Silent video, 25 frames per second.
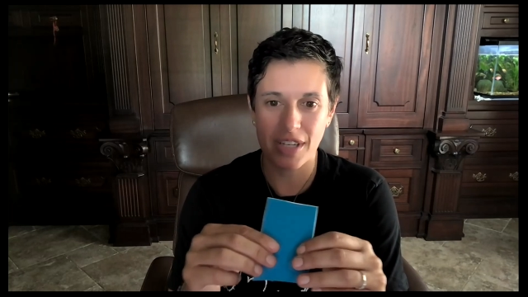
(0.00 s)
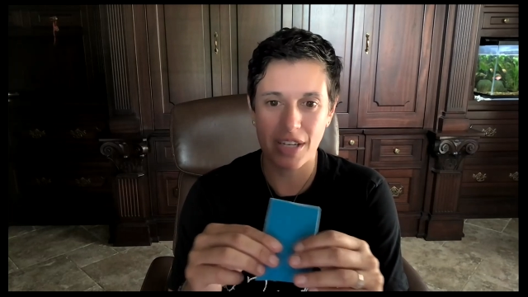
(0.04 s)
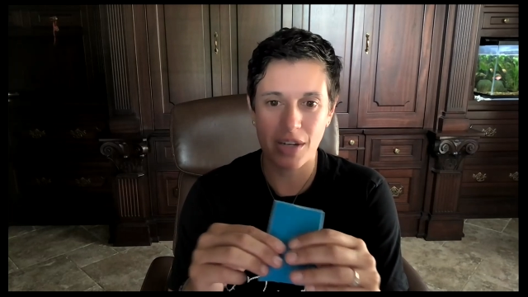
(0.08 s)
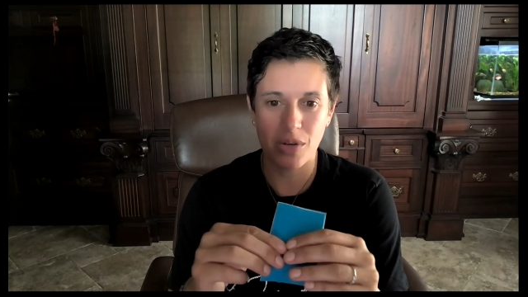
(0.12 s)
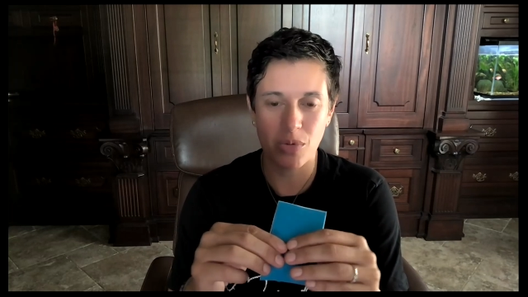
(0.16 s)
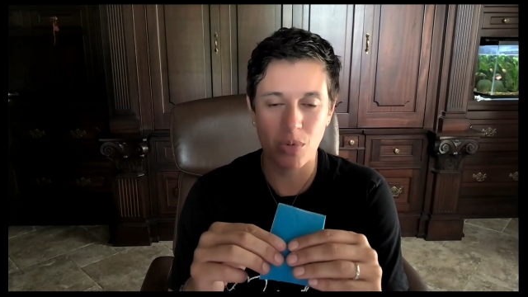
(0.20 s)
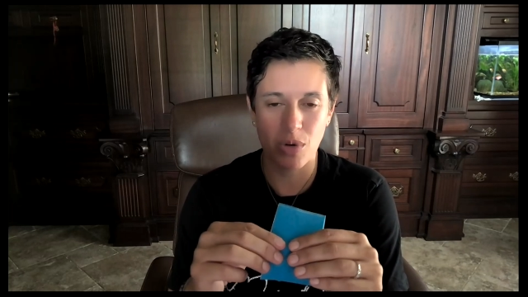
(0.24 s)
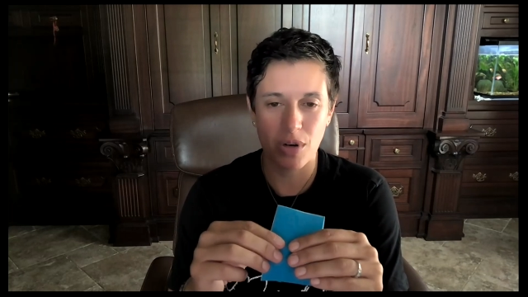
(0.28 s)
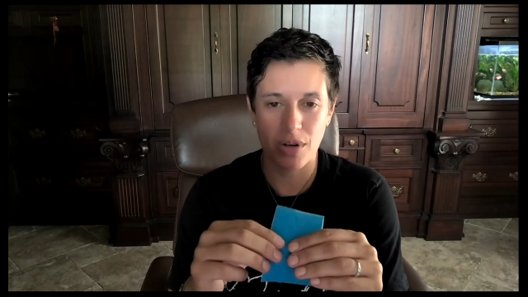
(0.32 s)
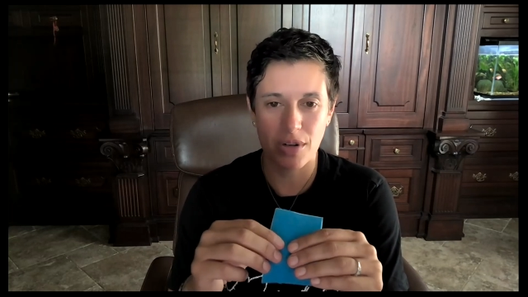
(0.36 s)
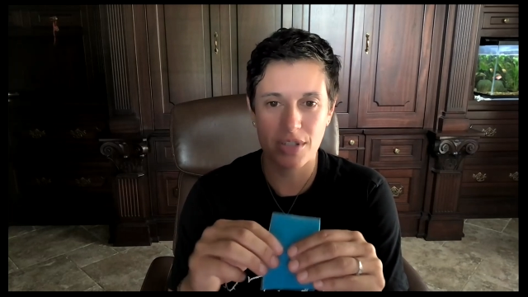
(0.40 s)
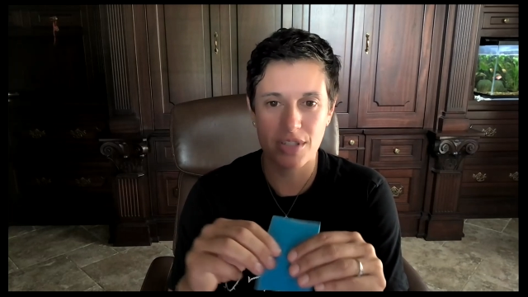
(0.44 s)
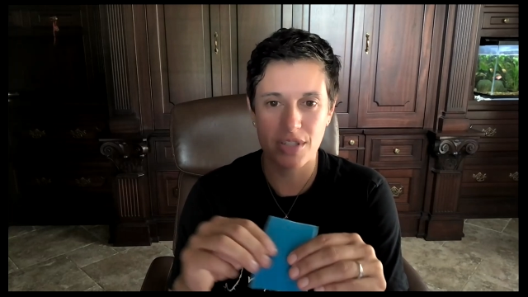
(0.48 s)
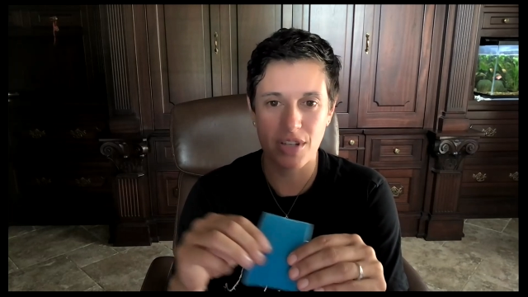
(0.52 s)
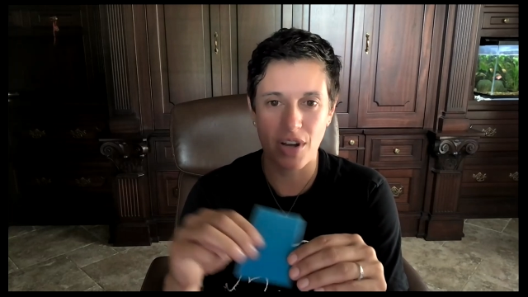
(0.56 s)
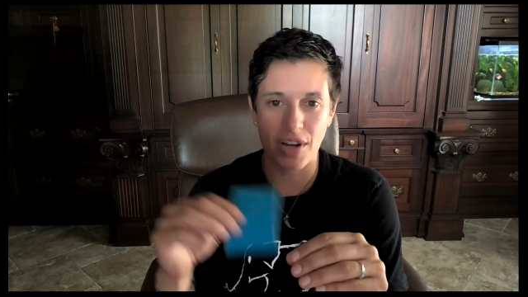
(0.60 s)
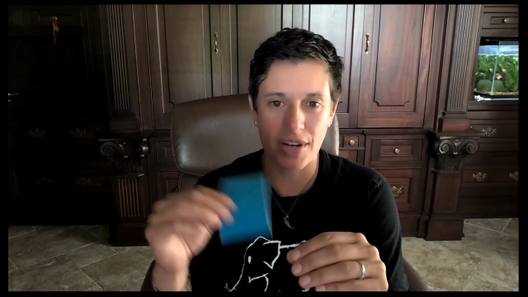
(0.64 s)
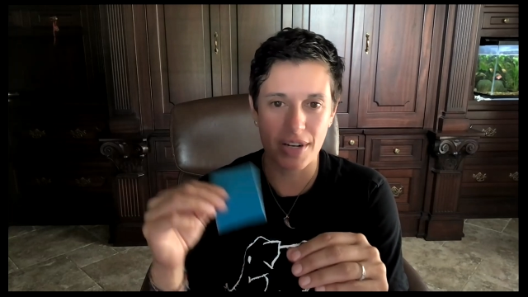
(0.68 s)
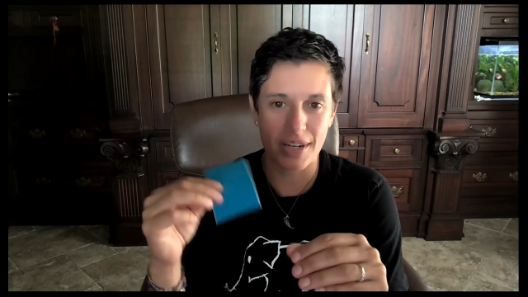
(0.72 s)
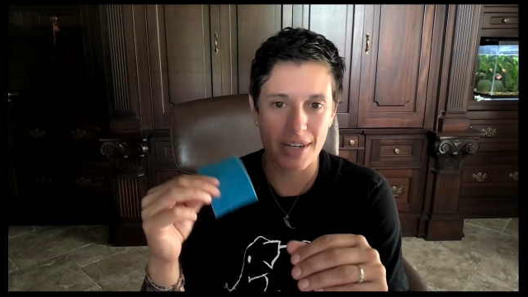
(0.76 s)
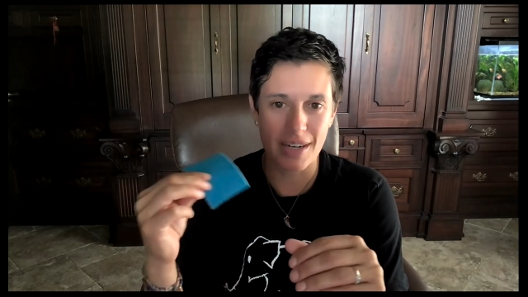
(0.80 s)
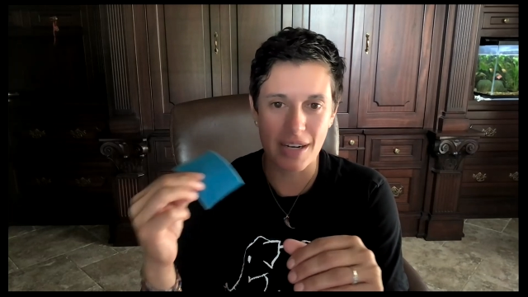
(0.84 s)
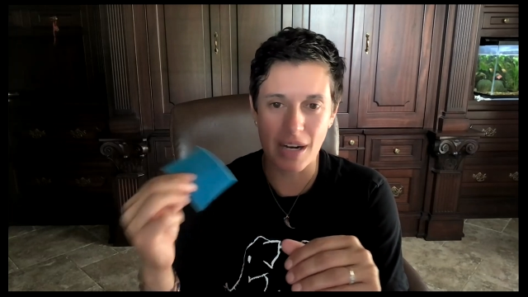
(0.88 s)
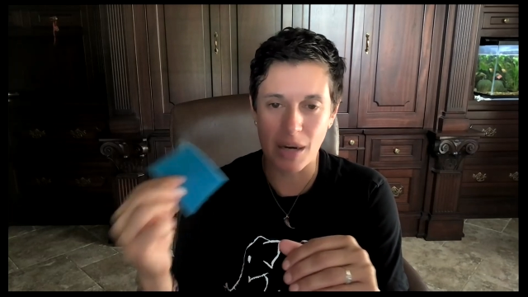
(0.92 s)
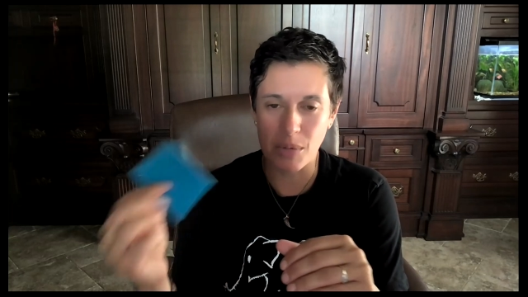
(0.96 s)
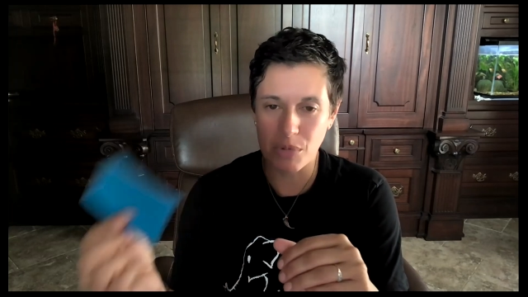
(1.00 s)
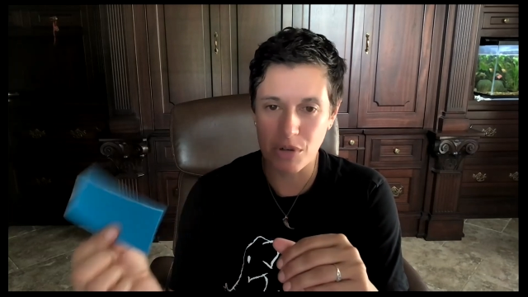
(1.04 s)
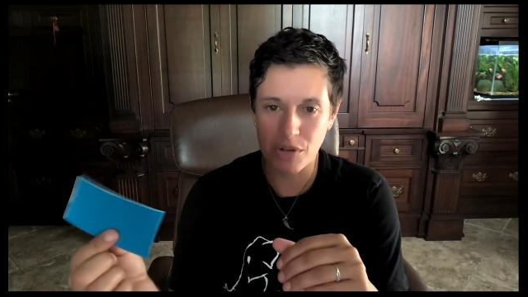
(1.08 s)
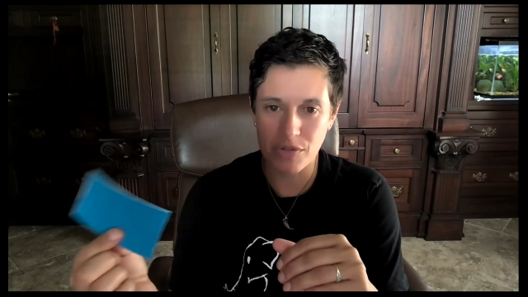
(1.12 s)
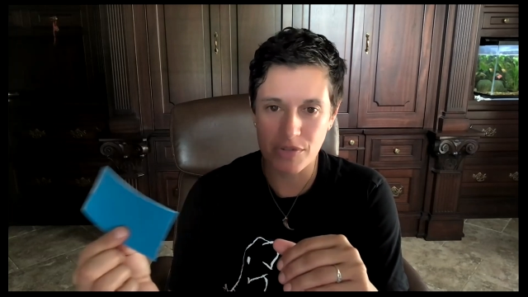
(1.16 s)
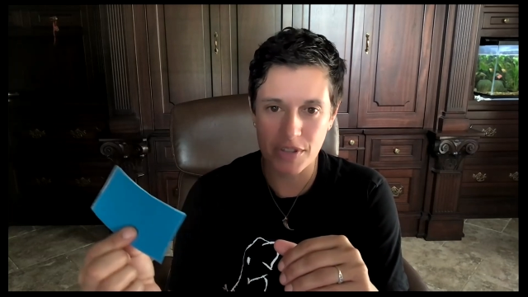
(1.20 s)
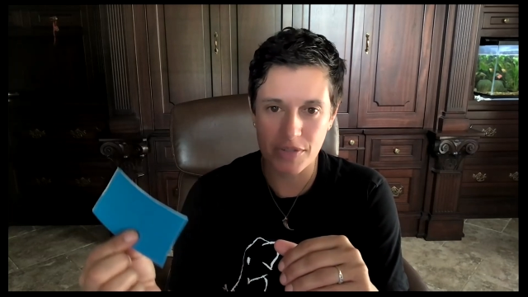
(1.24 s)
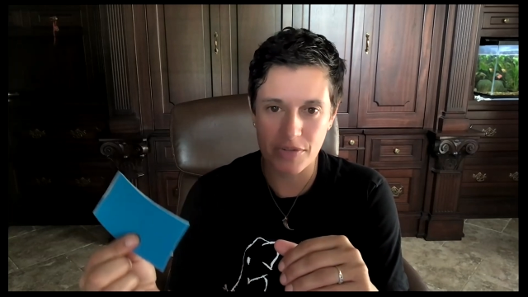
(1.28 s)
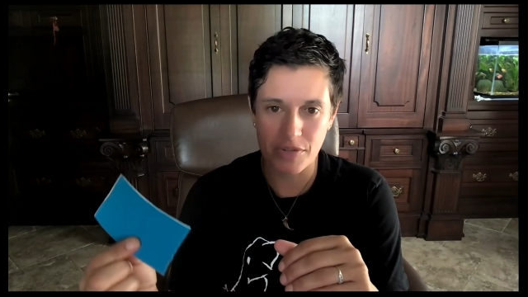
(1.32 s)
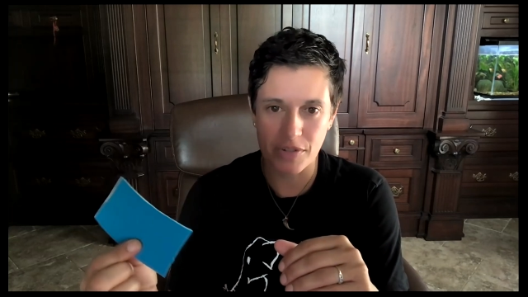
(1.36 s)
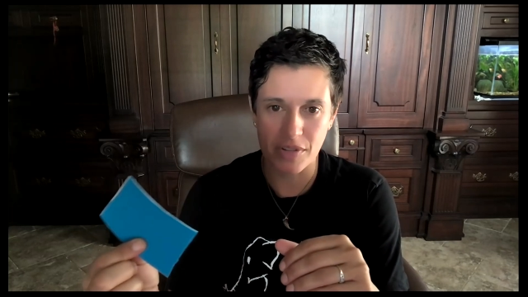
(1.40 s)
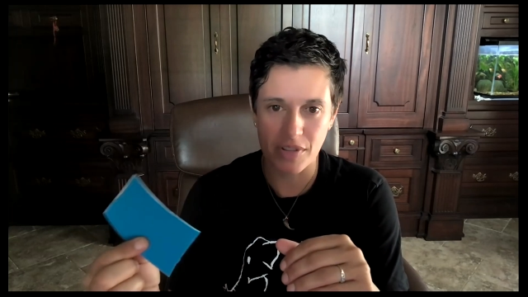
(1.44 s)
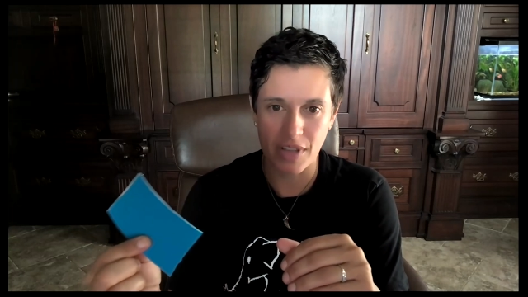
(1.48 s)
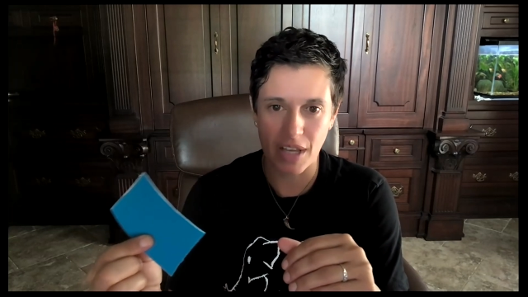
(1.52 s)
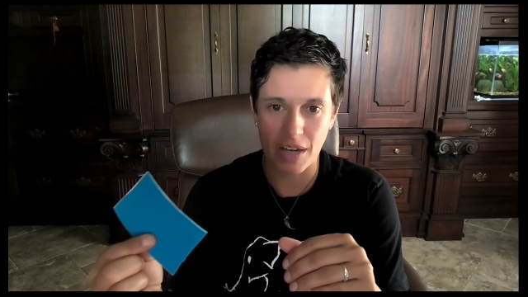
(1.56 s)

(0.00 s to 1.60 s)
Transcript: It works on a number of different